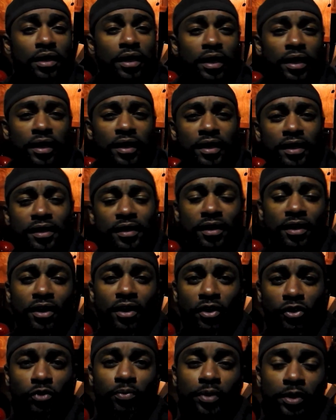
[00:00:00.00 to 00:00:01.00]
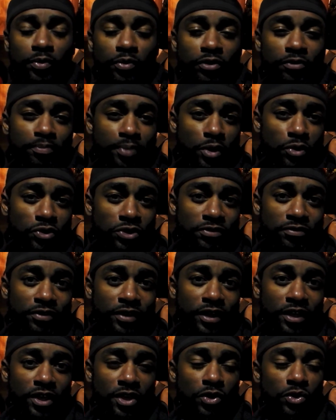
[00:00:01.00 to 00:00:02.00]
Uh, other people have posted
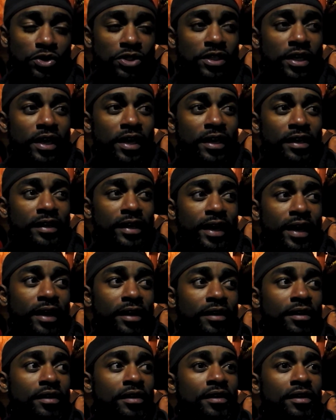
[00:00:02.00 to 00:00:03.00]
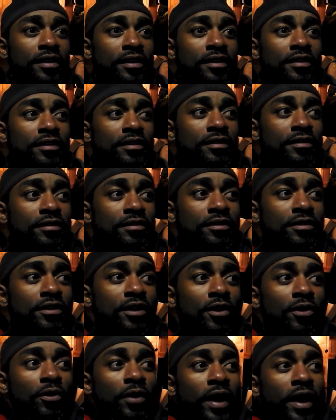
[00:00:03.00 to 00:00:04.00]
videos saying that you
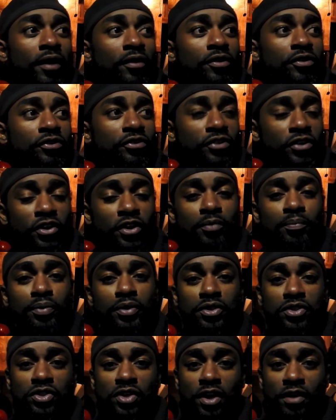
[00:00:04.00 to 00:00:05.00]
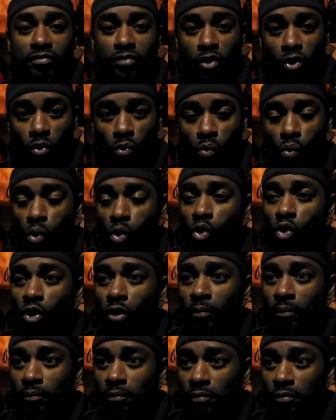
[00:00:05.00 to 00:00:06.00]
know how the sun puts off a
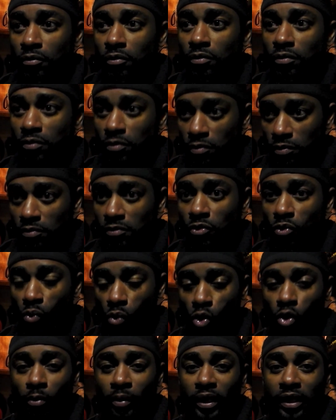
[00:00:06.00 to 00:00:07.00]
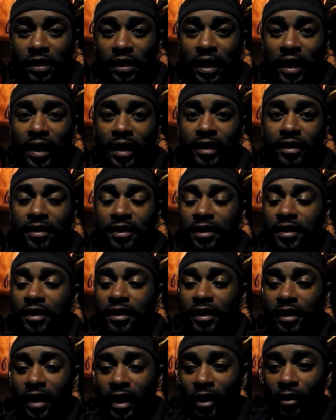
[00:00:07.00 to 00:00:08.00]
warm warming light,
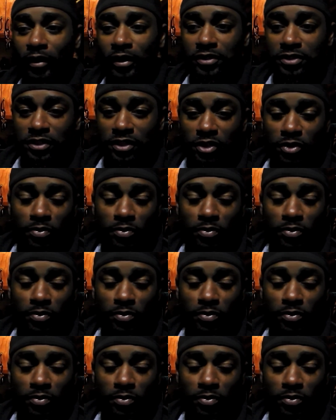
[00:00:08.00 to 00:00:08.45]
how it